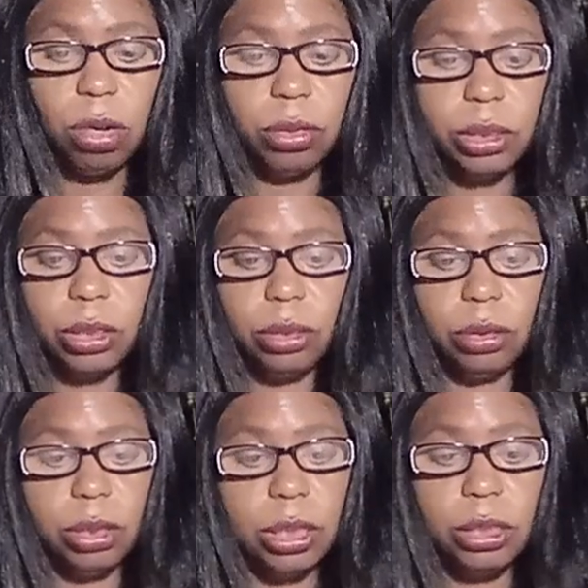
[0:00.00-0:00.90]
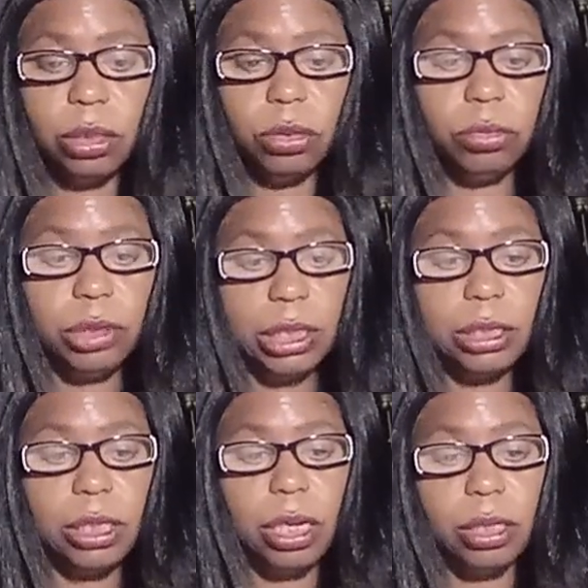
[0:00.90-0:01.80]
to just the new
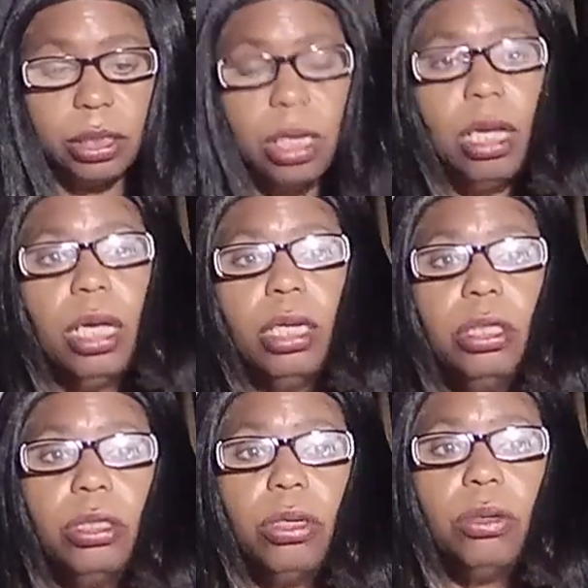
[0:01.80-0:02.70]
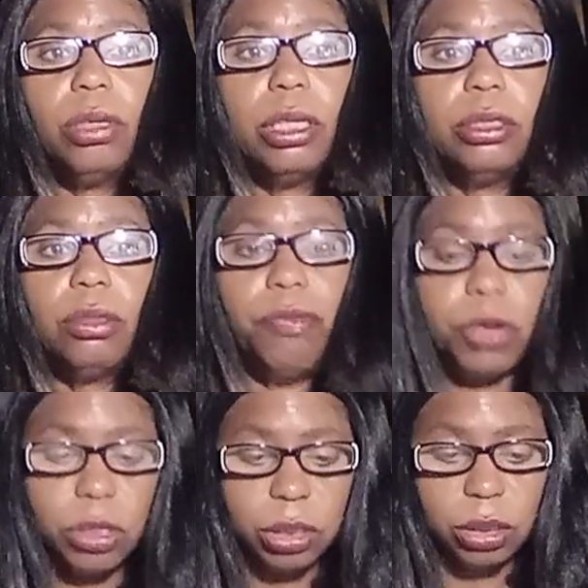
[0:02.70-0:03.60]
details, until
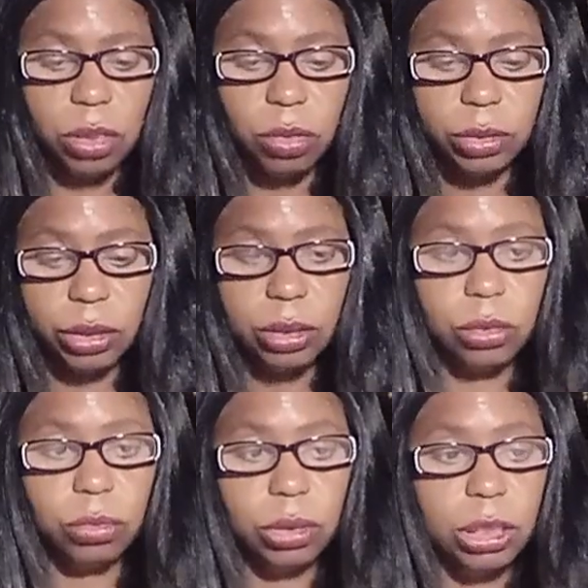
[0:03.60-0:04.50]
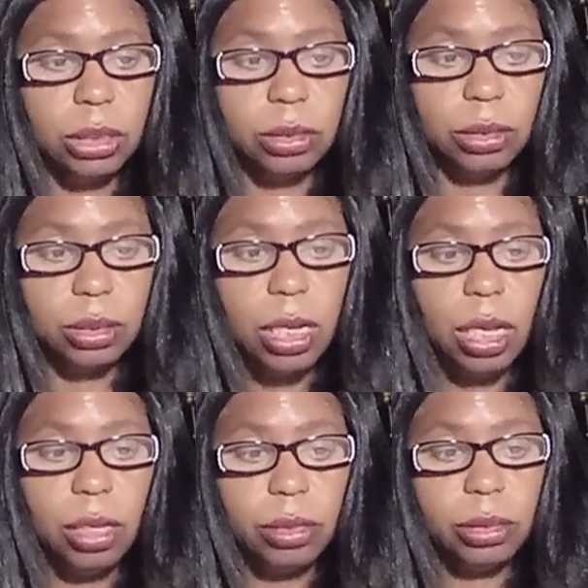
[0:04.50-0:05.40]
further notice. So it's
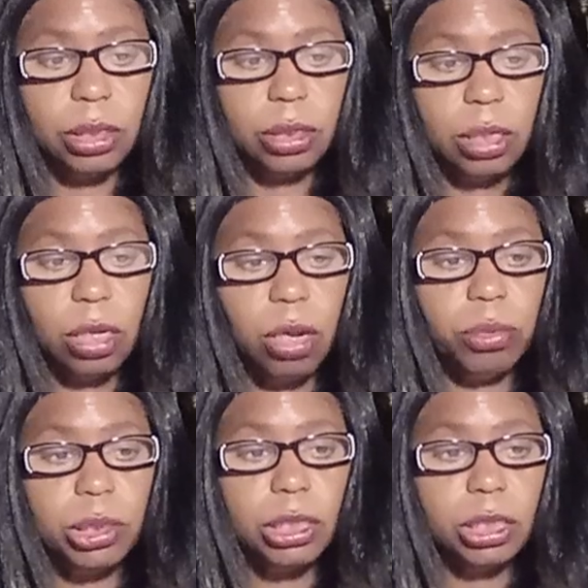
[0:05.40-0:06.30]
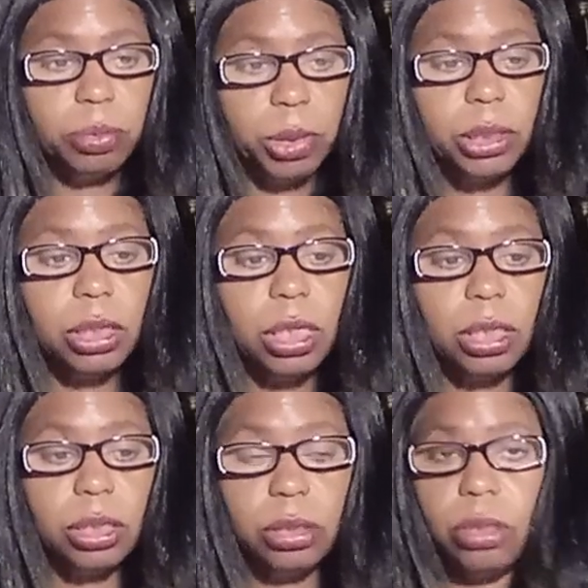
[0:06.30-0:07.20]
gonna be suspended
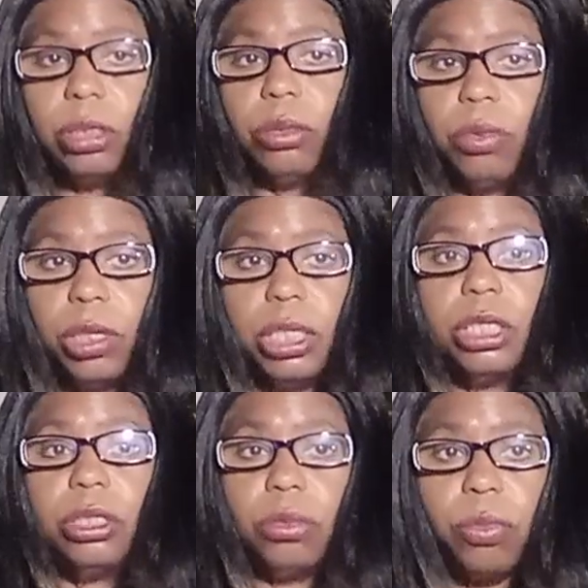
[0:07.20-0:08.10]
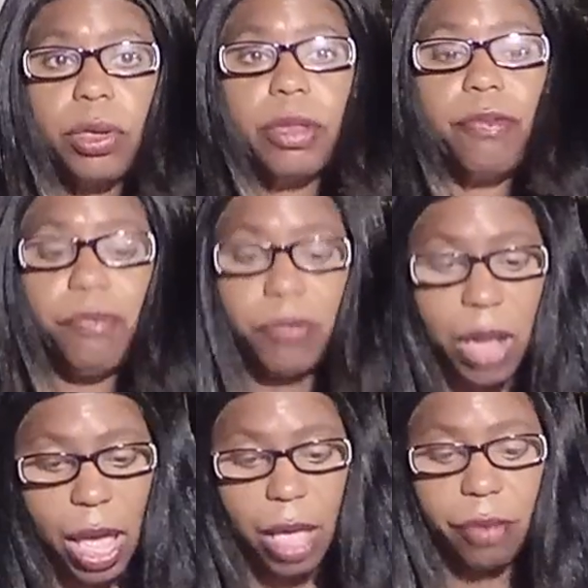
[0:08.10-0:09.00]
until
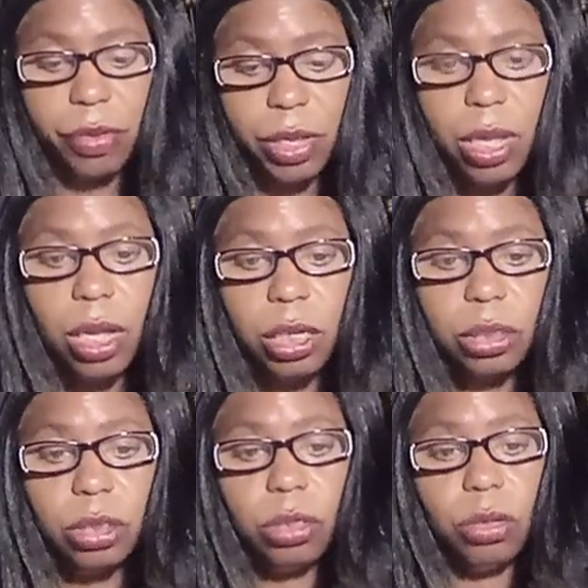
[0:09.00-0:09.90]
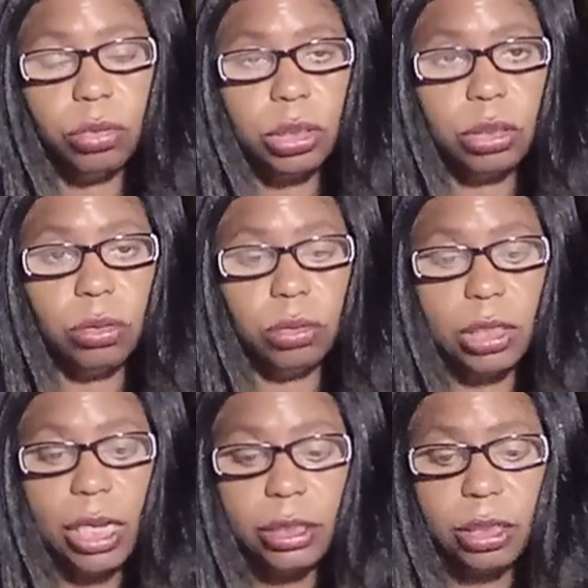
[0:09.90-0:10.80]
2025. So
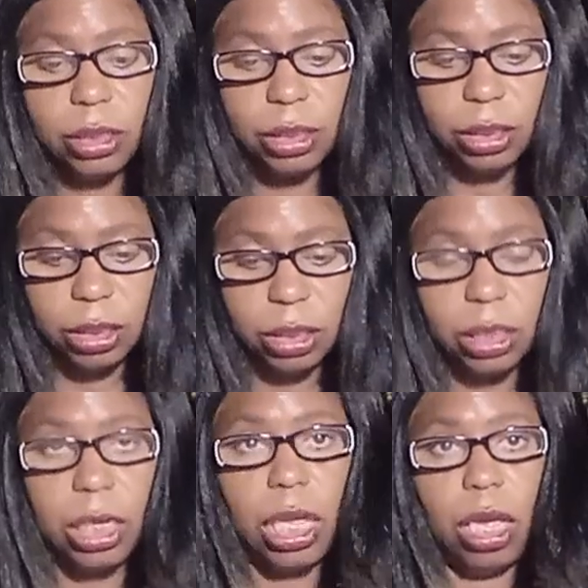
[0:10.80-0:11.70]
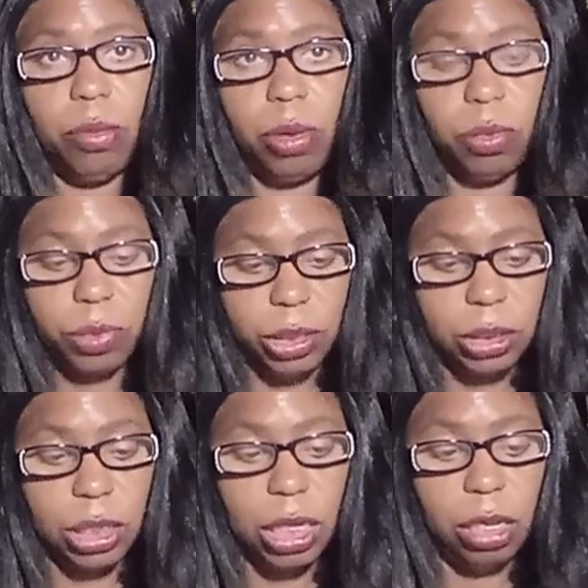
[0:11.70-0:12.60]
that's the decision they came up with to
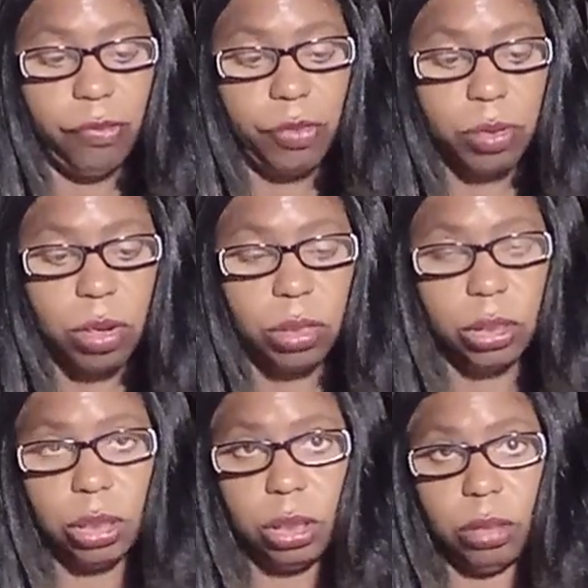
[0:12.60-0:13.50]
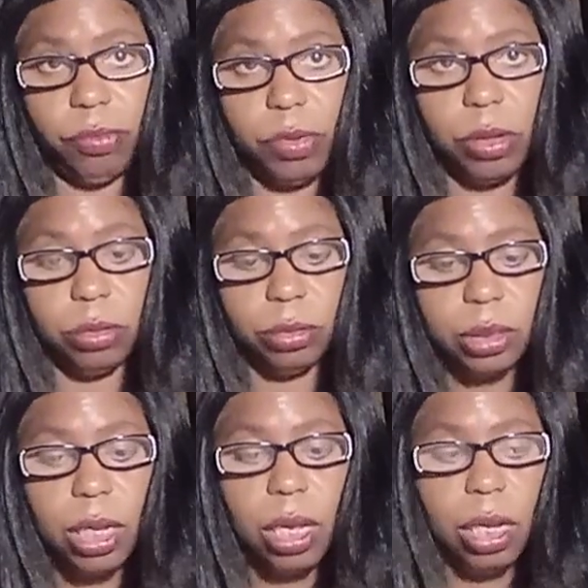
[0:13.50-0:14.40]
keep from going to
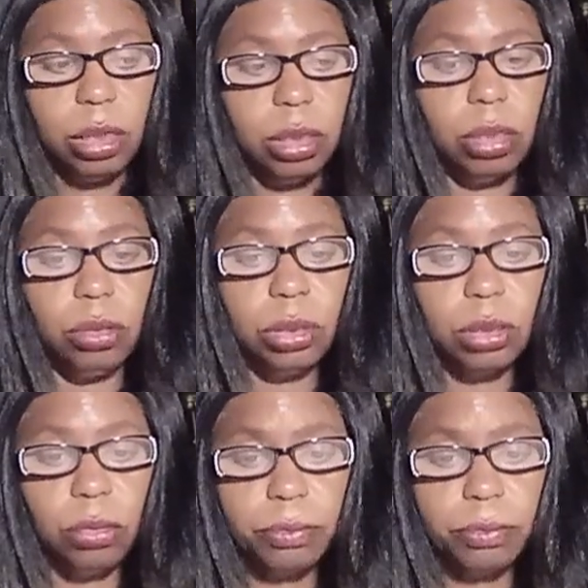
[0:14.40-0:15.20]
default. So